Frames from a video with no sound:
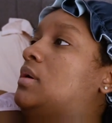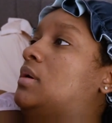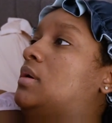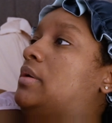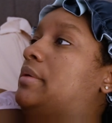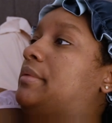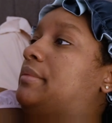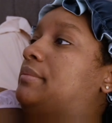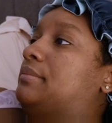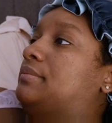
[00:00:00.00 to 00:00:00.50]

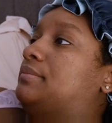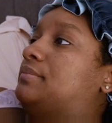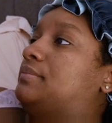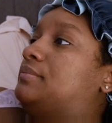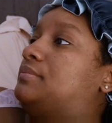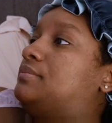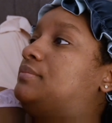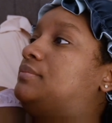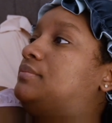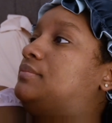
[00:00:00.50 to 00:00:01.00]

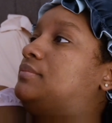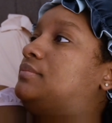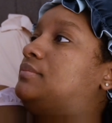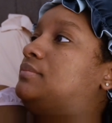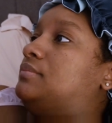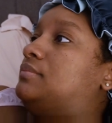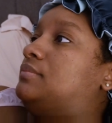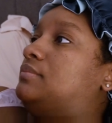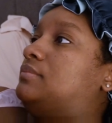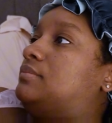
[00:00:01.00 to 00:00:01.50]

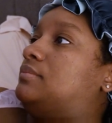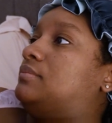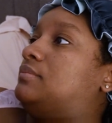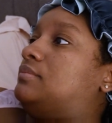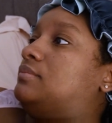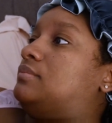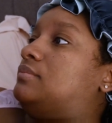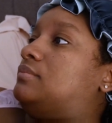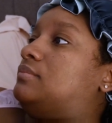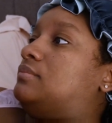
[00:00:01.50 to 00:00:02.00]

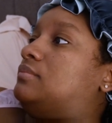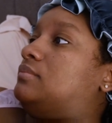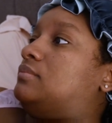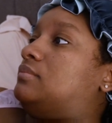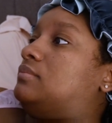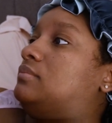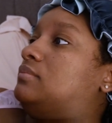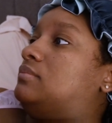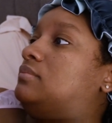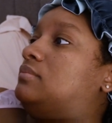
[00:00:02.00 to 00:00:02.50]

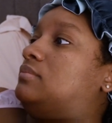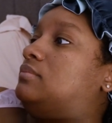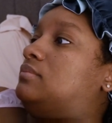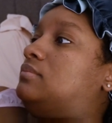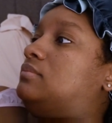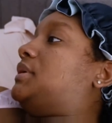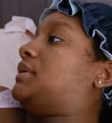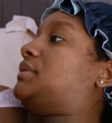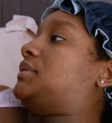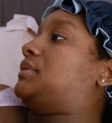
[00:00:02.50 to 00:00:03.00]

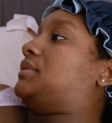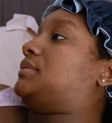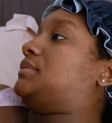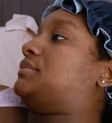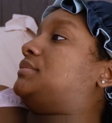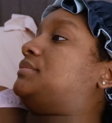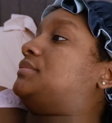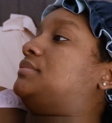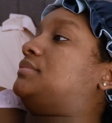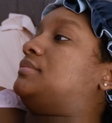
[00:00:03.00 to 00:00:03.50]

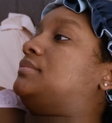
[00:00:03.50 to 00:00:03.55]
Nobody speaks.